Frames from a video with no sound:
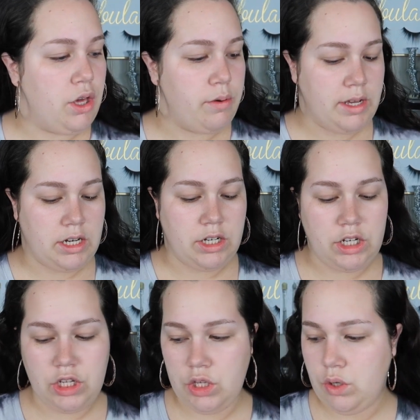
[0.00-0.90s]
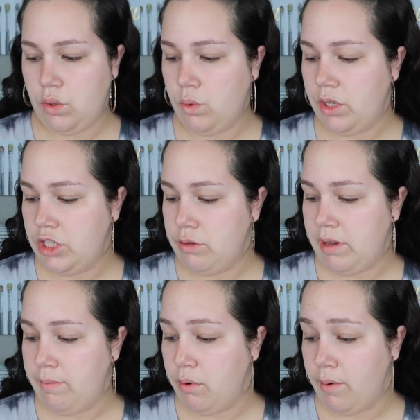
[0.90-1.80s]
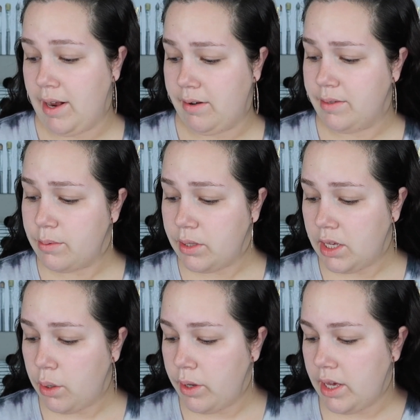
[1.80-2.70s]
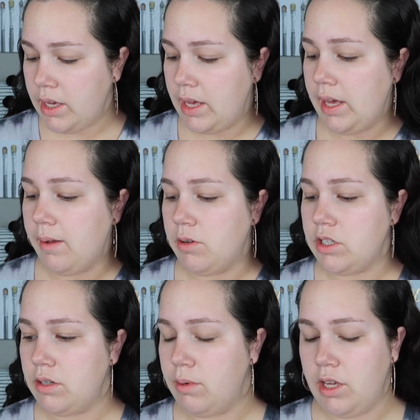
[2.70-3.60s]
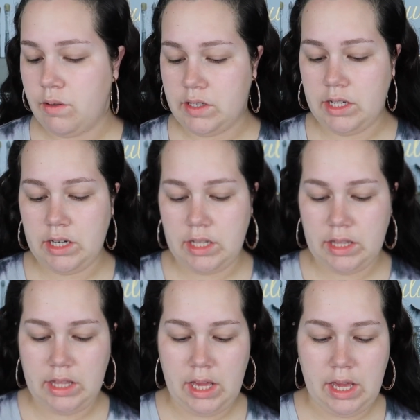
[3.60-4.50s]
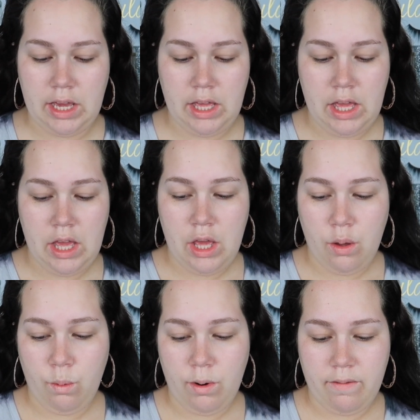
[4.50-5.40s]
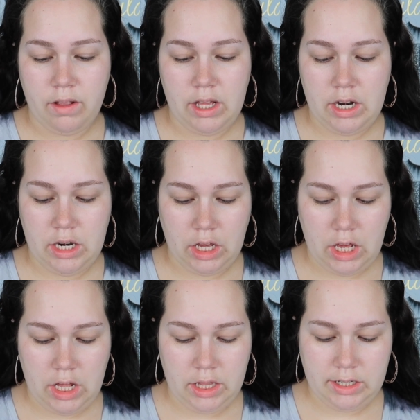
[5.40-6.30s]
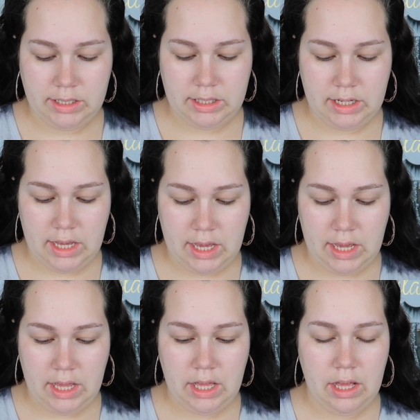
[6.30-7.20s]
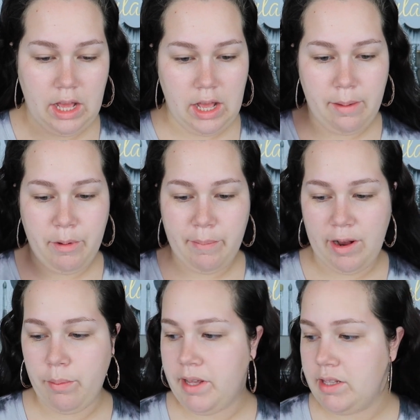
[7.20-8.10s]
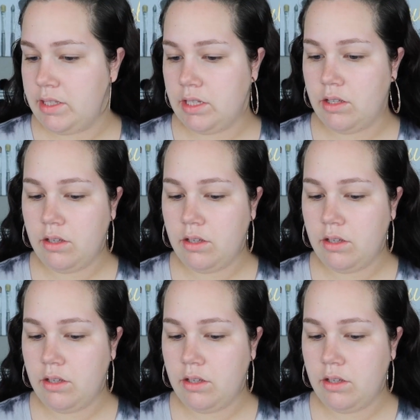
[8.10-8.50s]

going to do my brows really quick. I'm just going to be using the Revlon Color Stay brow pencil.